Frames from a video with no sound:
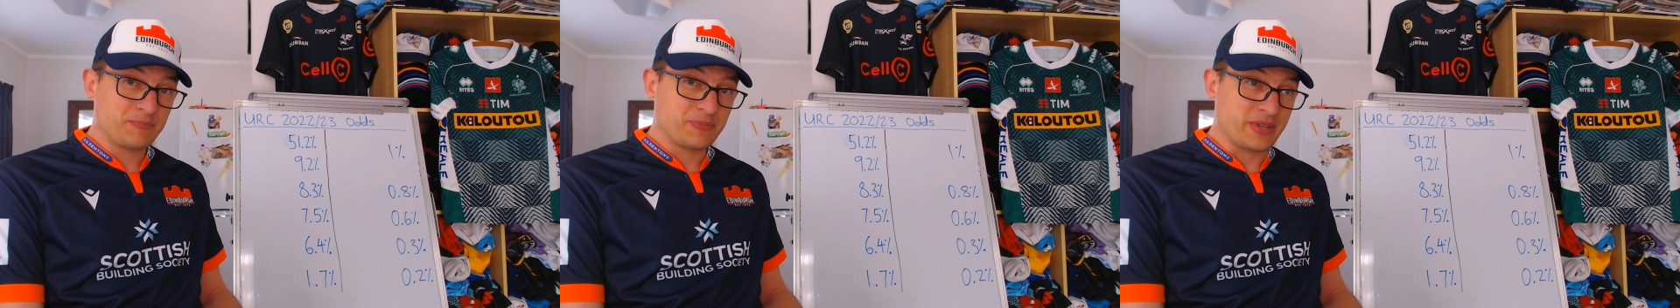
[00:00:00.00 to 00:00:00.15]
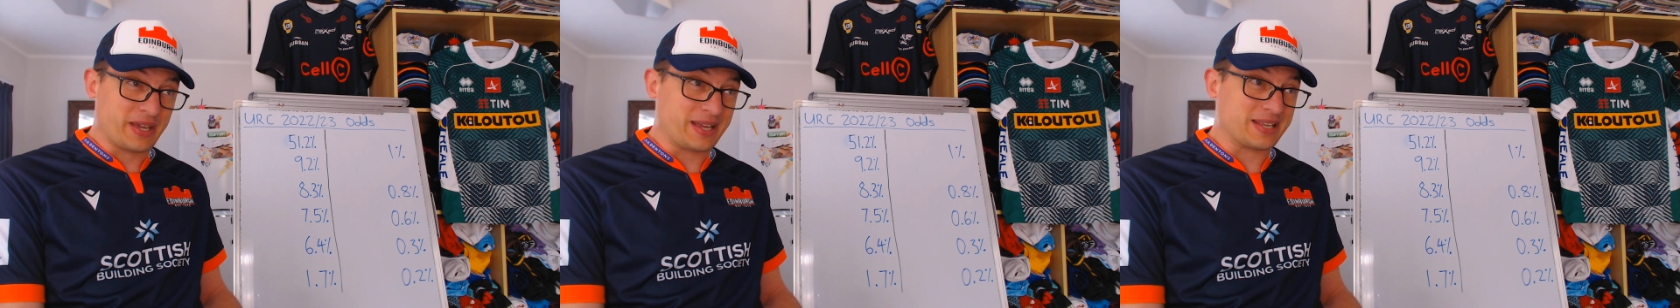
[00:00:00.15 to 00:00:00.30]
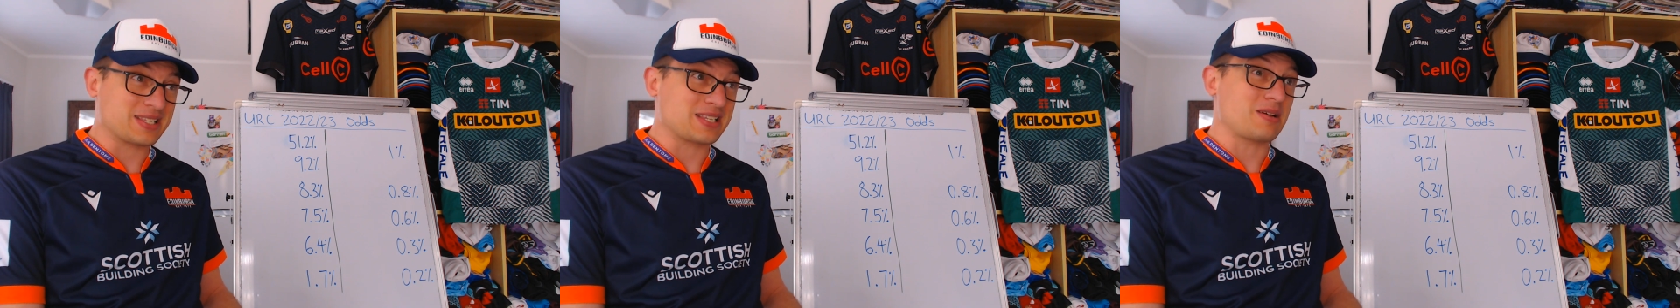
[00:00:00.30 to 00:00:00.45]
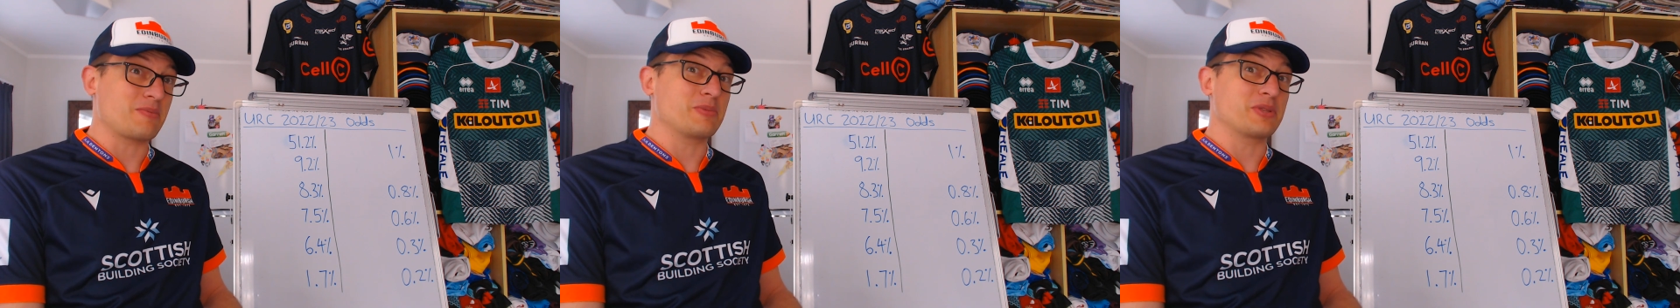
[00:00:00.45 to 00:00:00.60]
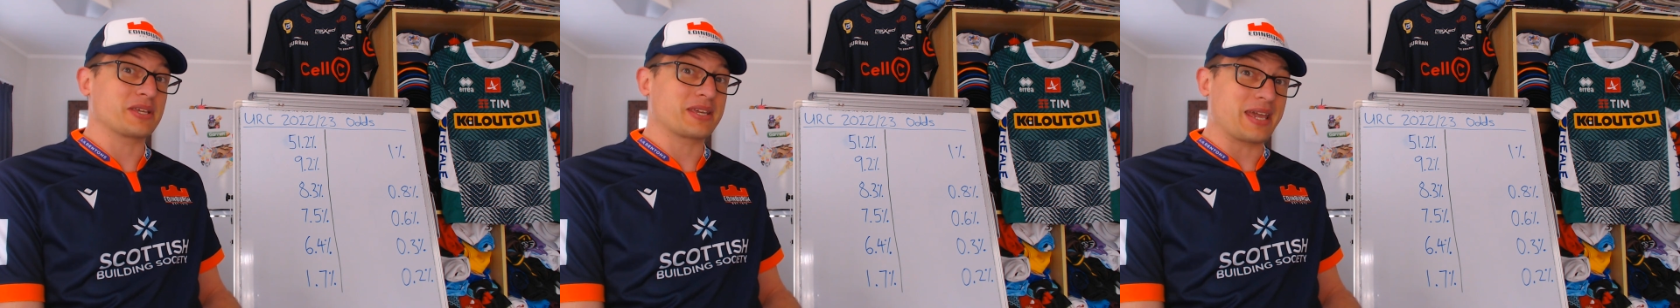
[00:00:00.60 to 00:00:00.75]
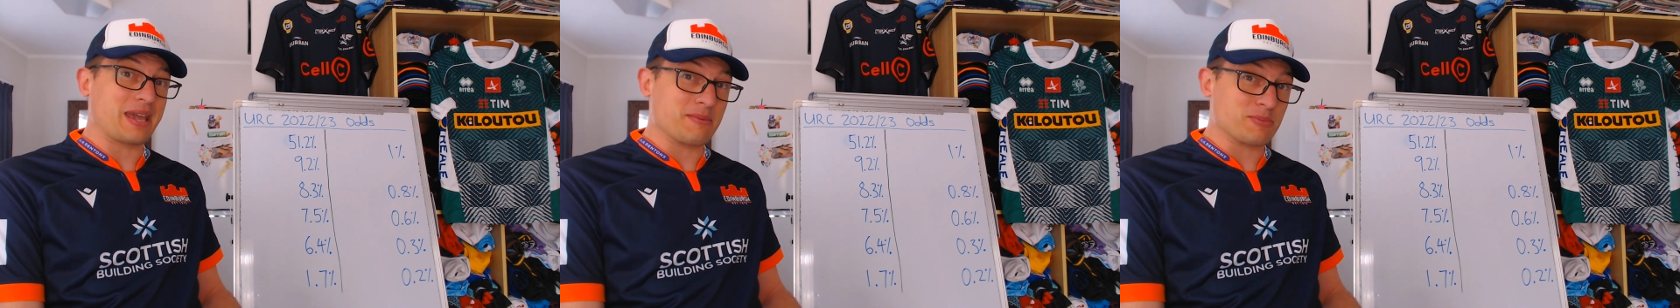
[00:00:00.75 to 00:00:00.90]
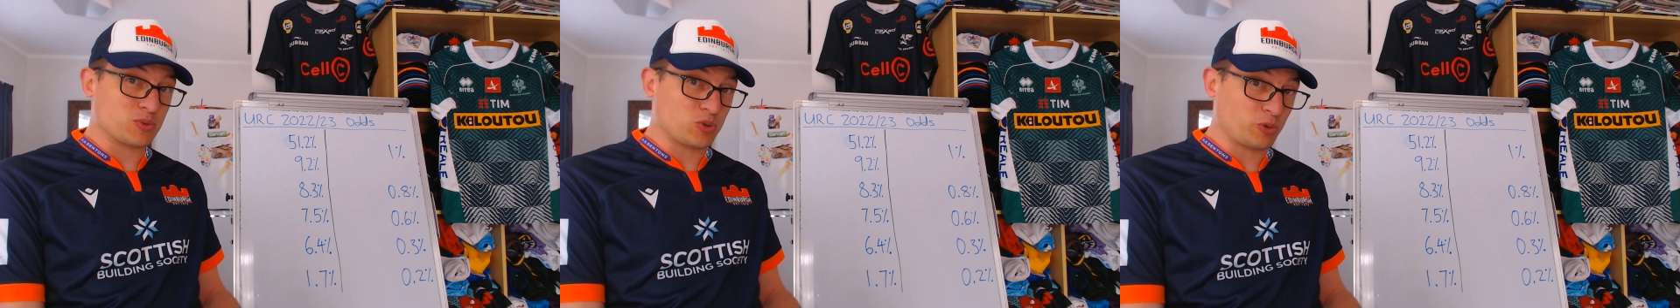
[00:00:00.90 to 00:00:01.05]
uh, some of the
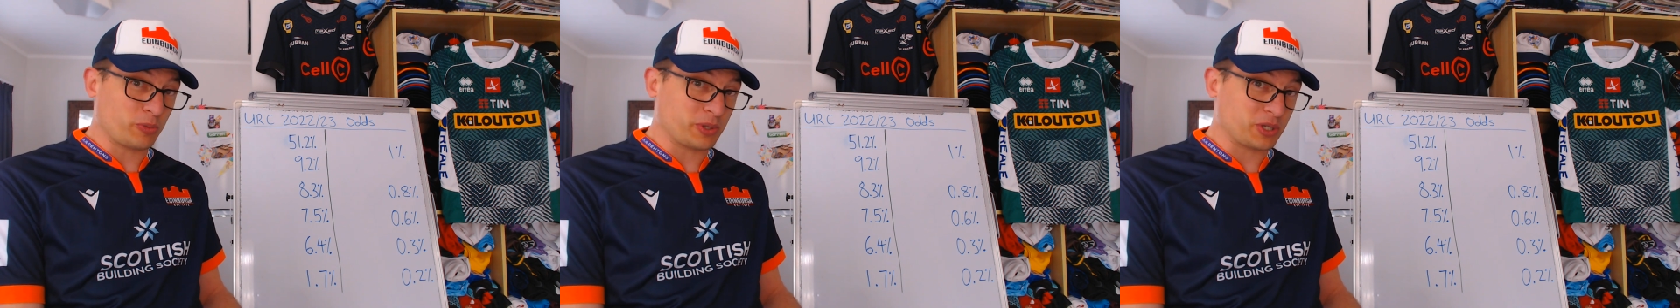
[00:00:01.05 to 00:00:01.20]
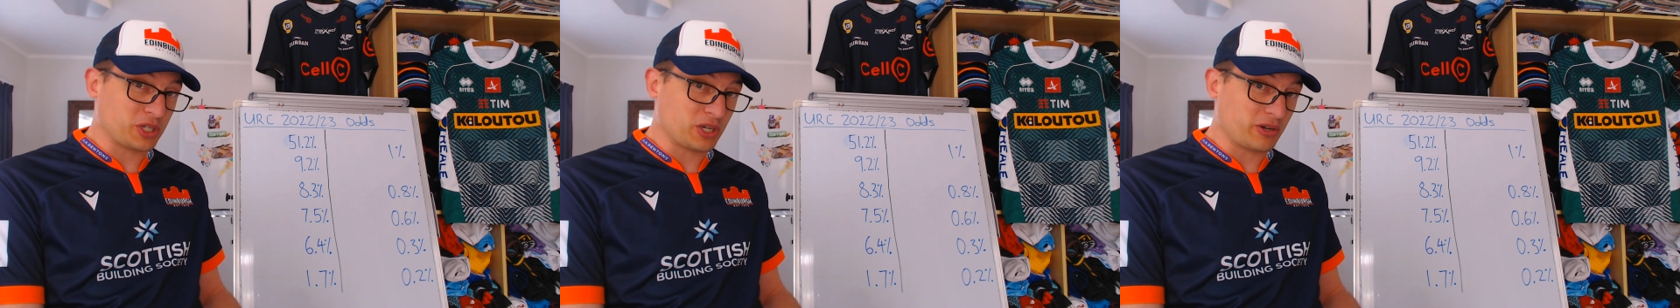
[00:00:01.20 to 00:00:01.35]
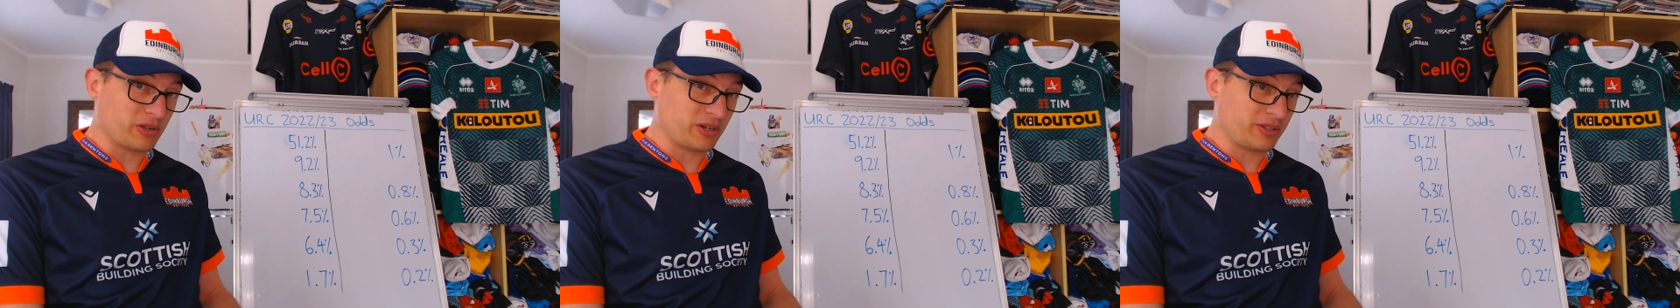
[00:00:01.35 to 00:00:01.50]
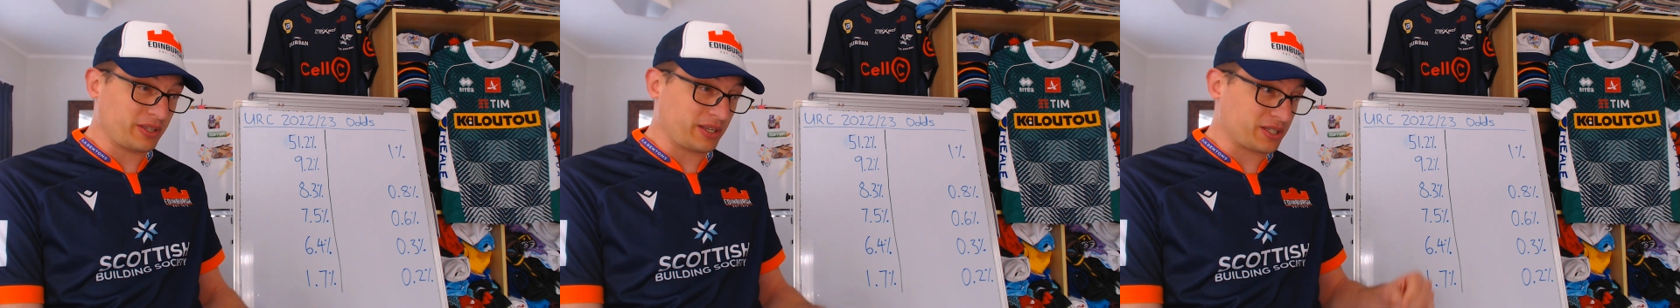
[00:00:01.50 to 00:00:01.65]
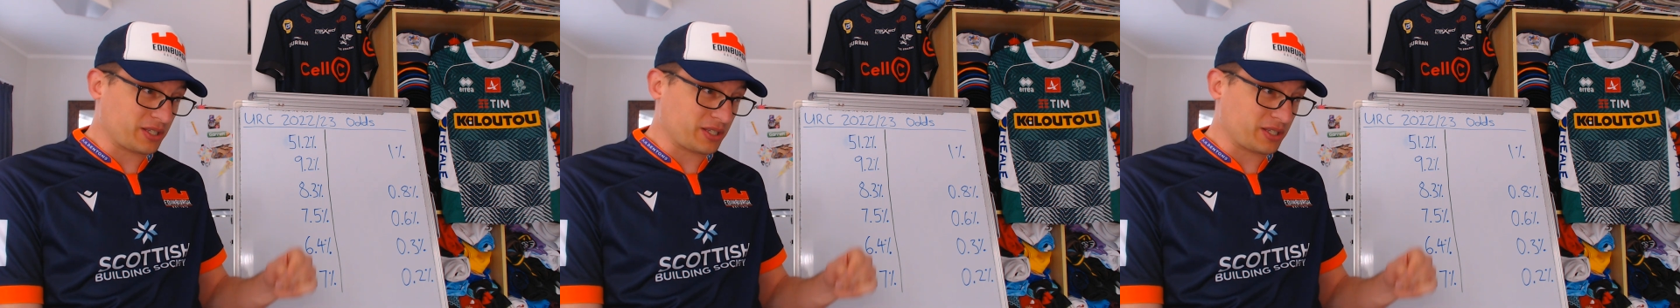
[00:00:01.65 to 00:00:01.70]
games will be shown on there.